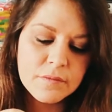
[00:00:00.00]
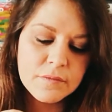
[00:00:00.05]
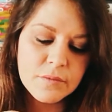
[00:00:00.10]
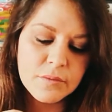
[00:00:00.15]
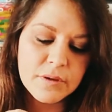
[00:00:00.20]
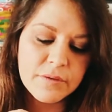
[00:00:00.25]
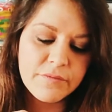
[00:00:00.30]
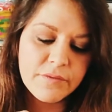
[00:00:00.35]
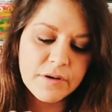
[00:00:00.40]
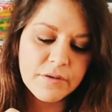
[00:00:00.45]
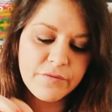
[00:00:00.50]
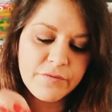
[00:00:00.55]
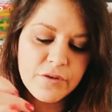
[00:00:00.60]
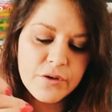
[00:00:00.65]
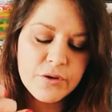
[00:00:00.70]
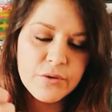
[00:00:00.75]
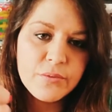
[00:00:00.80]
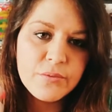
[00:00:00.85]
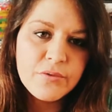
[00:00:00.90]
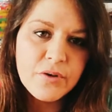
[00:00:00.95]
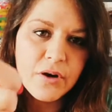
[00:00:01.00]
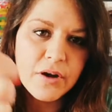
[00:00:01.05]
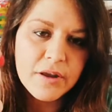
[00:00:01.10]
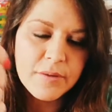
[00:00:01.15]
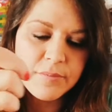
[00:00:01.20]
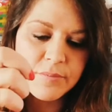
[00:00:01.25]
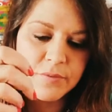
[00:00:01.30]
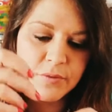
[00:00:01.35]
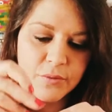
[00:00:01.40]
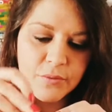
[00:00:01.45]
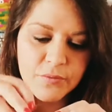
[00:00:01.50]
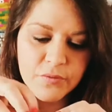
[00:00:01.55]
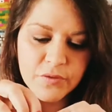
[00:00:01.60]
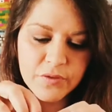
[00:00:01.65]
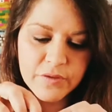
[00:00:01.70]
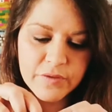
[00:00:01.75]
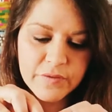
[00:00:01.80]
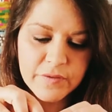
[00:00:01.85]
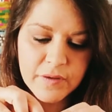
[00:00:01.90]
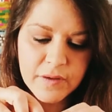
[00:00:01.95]
So give it a few times
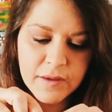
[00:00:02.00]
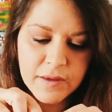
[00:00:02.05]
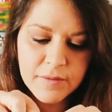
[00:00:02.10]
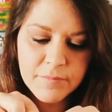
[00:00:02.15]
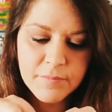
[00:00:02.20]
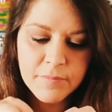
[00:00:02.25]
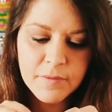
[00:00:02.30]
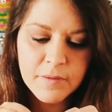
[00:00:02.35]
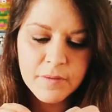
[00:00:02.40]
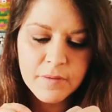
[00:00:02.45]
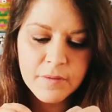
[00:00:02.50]
over the same.